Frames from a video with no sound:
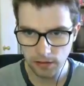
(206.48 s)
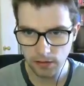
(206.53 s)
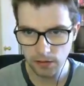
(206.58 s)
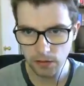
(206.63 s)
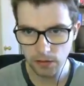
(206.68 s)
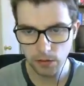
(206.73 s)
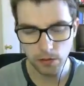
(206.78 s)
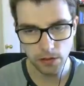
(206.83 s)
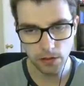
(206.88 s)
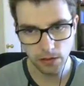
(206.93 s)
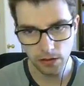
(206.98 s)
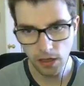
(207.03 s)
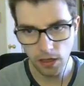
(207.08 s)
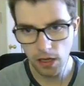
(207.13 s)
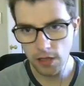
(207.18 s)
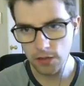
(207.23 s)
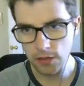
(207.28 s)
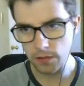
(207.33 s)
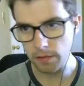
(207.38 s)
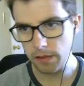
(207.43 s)
Okay,
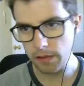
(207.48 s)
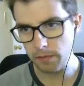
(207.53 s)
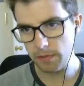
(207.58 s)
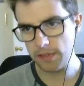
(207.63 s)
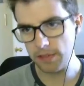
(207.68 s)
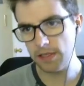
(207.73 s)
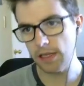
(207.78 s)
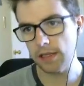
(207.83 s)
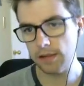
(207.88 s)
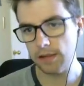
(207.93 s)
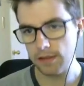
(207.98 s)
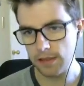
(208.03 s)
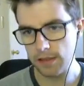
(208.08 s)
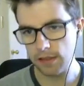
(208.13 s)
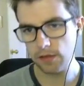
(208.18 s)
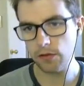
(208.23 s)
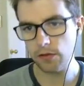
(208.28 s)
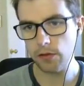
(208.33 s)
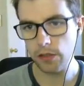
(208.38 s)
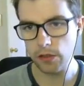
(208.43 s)
so I made a mistake. The
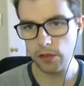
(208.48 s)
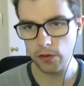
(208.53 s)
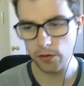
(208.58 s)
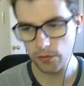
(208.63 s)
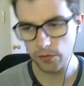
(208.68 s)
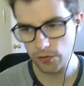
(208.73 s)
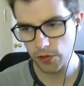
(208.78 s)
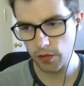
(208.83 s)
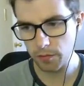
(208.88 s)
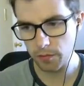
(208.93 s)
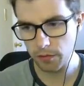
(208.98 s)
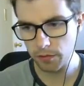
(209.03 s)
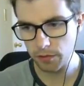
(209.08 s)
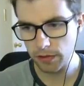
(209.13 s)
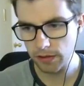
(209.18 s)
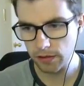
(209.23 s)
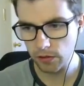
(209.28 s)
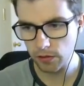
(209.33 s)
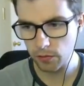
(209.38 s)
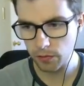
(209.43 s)
T-30 could have shot me right
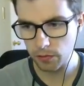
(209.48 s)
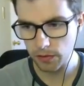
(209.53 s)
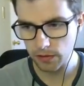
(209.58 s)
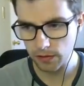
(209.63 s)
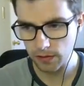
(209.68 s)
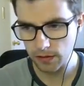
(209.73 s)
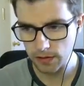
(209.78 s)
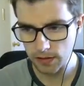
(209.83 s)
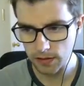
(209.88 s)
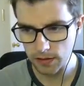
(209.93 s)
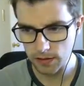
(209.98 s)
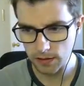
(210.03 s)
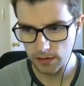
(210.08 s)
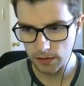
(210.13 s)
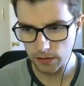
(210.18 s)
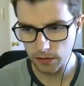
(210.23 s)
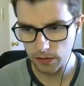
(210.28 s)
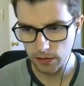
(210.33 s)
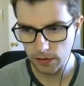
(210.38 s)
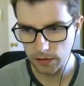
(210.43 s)
there, but this is a
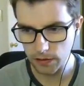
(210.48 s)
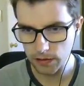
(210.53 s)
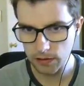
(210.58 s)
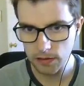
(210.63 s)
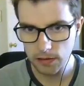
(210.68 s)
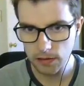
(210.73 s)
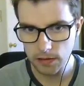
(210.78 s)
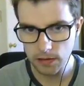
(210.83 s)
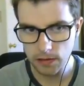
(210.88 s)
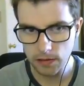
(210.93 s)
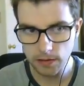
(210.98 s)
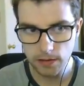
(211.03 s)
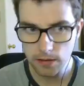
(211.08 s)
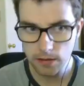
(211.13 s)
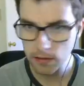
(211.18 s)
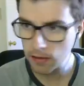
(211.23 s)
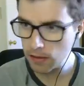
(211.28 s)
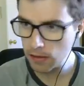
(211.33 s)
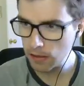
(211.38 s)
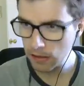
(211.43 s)
loss.
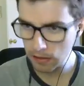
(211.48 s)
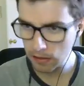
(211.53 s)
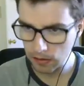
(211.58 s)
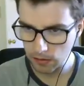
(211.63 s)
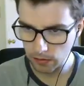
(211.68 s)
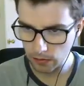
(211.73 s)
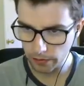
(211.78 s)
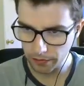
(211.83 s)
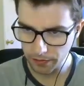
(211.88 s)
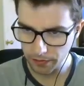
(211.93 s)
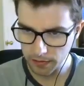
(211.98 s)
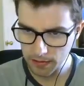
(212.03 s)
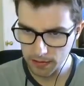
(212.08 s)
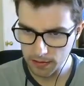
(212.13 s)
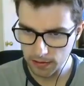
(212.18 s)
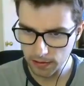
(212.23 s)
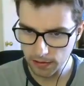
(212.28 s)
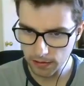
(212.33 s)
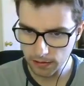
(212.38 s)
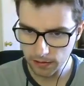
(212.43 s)
On this
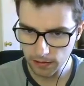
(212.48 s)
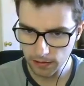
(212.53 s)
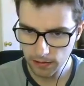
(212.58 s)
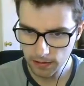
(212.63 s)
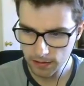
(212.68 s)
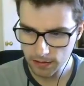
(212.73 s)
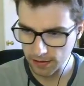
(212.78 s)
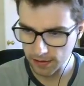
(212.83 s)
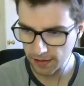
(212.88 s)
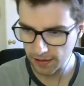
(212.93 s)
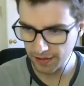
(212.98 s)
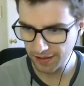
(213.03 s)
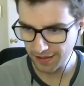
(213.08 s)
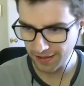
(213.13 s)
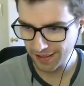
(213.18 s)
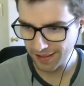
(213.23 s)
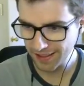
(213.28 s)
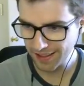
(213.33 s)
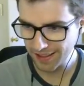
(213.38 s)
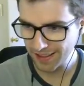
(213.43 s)
side, at least.
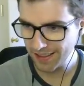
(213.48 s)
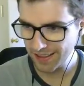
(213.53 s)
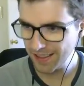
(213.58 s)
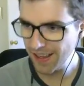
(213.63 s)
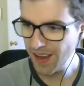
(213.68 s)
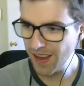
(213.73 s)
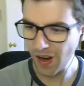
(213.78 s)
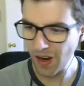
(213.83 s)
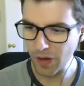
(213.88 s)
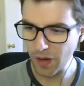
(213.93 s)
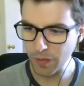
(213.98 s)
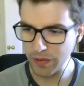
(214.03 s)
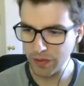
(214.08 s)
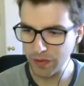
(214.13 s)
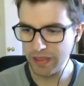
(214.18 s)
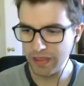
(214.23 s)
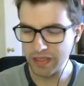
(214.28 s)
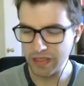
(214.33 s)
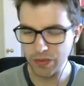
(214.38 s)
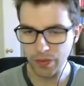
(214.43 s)
All we're doing
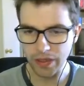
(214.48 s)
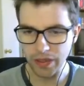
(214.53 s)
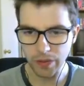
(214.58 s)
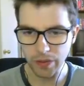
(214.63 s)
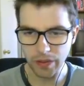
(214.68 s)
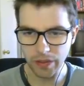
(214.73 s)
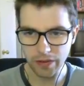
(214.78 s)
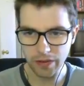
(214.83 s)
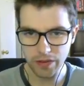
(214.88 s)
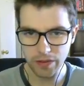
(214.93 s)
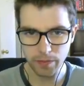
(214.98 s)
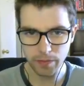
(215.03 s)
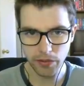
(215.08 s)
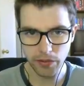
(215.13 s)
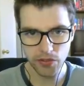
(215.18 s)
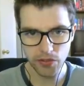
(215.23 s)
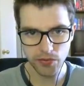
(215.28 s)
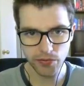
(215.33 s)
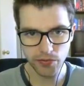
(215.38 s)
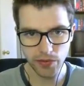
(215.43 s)
is running away. There's a bunch
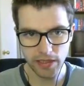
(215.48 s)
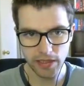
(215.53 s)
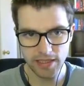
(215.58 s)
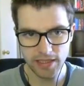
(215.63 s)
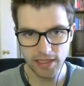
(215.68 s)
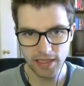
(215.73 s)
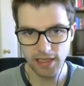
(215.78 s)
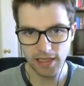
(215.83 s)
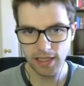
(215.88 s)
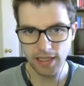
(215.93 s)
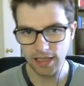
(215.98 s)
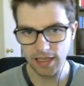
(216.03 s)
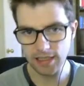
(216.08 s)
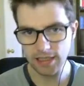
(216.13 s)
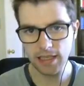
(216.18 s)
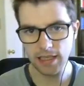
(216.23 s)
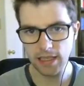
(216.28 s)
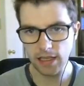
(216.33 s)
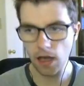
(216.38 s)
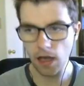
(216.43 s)
of fights that I can't
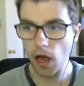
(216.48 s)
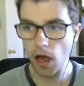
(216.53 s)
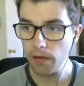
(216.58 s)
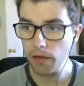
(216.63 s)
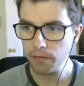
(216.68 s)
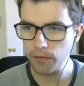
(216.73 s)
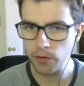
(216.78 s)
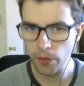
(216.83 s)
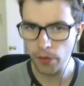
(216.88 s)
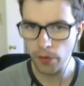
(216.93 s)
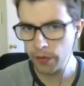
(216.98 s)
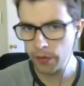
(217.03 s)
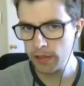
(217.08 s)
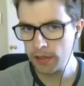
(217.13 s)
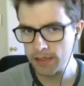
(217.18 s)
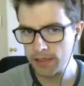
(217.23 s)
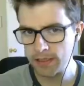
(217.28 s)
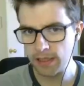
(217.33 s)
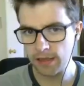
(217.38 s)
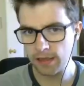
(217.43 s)
take. I've
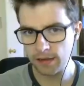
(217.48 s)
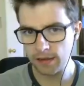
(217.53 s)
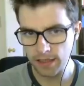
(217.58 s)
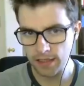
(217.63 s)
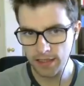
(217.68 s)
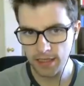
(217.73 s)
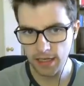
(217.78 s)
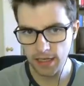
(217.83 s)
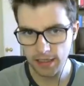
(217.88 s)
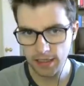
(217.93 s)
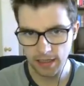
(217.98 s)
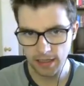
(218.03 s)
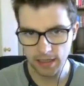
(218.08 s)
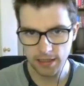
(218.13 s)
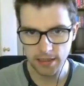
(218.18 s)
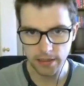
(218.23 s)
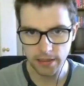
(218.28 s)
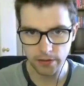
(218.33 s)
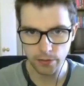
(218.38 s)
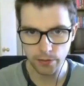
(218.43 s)
noticed that this side tends
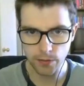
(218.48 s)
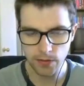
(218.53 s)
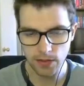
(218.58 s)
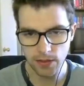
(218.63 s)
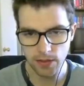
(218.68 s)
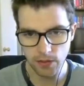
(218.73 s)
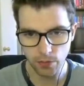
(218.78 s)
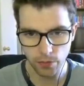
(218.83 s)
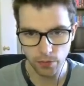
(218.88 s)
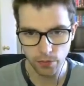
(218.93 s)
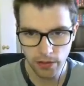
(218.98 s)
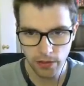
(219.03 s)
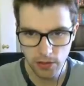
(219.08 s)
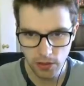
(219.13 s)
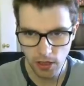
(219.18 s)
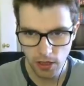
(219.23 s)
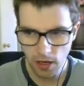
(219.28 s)
to lose this ridge.